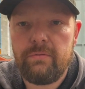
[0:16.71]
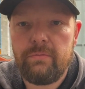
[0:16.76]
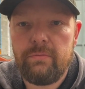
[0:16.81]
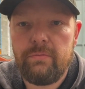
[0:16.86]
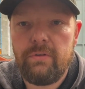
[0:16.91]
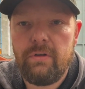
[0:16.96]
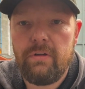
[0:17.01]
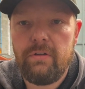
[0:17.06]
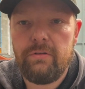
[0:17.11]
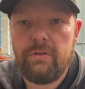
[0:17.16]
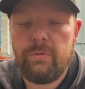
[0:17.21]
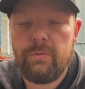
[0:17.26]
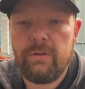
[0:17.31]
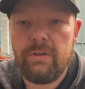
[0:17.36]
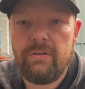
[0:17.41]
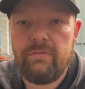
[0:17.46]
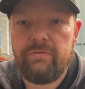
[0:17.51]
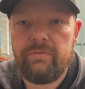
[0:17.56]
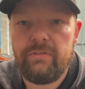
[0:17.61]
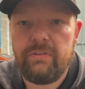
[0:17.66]
we all know and
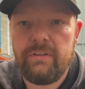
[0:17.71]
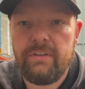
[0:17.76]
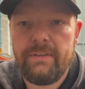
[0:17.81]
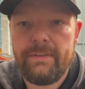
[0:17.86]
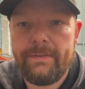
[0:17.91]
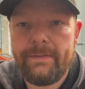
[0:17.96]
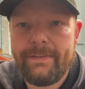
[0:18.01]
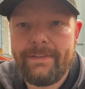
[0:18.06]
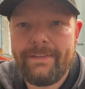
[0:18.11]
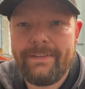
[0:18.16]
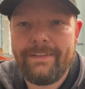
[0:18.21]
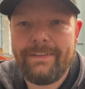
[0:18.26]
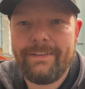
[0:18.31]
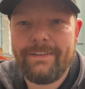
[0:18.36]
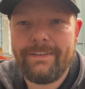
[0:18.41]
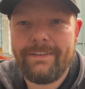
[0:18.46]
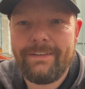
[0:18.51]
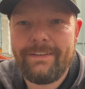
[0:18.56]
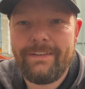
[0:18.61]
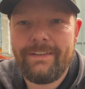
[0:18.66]
love.
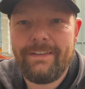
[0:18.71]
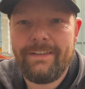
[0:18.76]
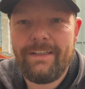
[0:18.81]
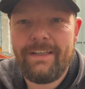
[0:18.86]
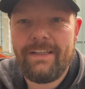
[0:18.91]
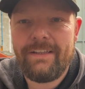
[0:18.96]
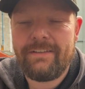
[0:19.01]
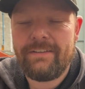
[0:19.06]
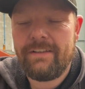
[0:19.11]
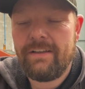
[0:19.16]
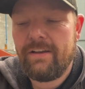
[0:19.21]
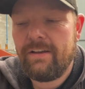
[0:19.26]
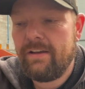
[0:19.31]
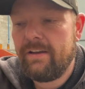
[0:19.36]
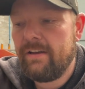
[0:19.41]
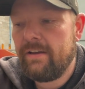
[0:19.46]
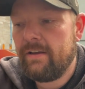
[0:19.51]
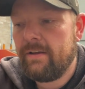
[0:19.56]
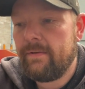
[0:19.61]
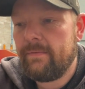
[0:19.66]
It's
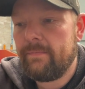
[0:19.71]
not